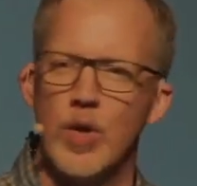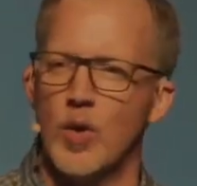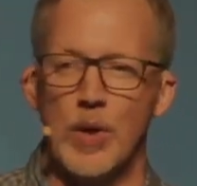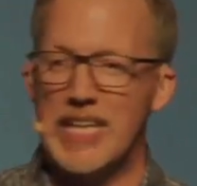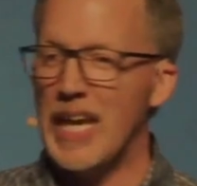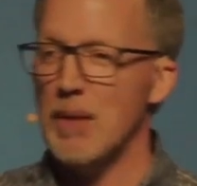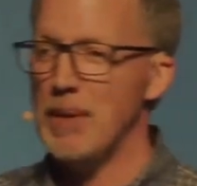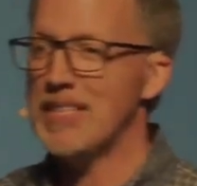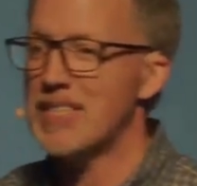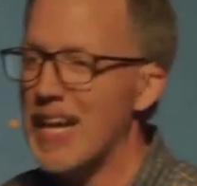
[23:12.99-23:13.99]
at the wheel. We
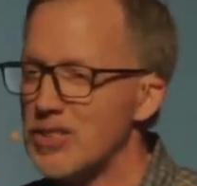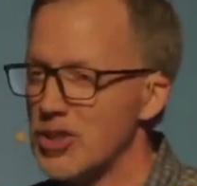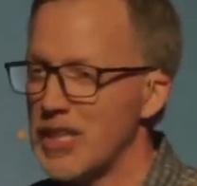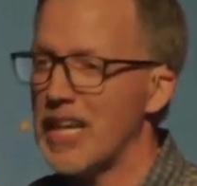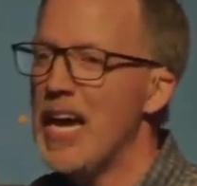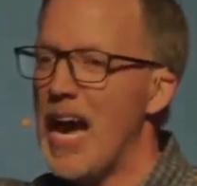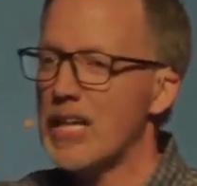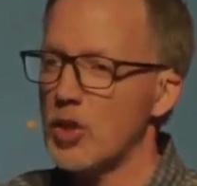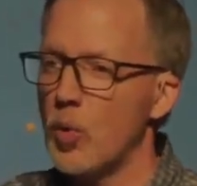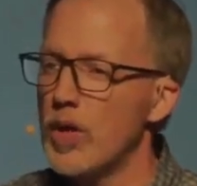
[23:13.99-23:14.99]
can't be texting
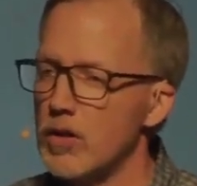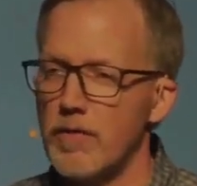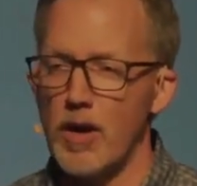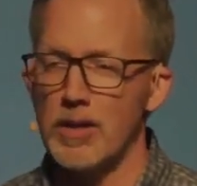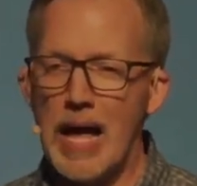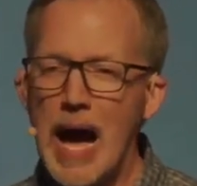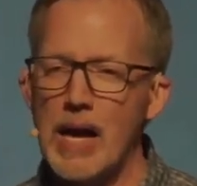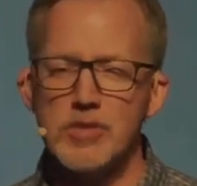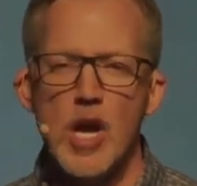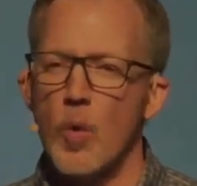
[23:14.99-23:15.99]
at the wheel of our
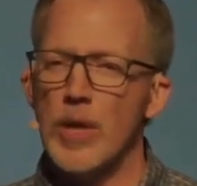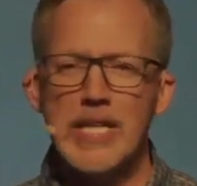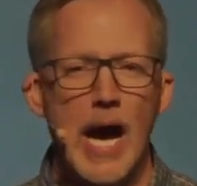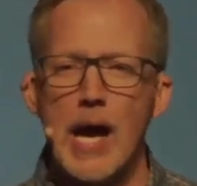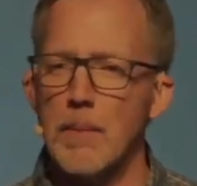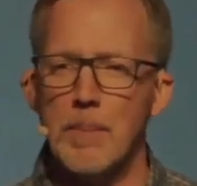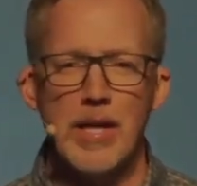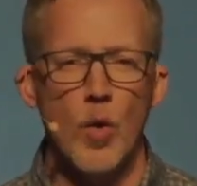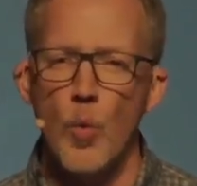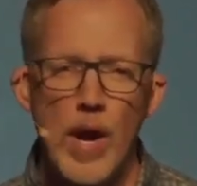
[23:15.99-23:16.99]
lives. We got to
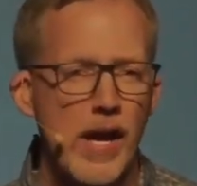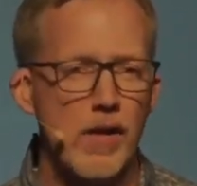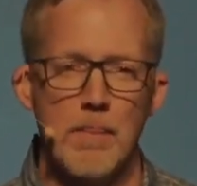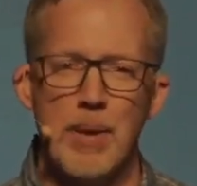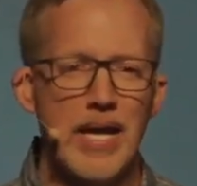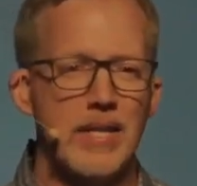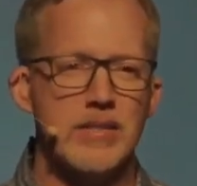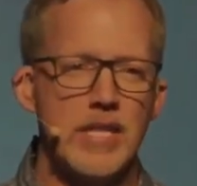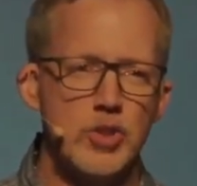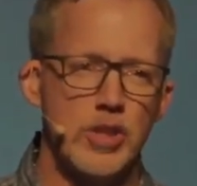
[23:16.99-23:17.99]
be aware and
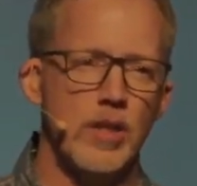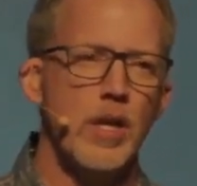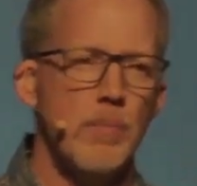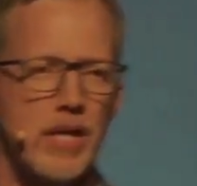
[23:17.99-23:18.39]
pay attention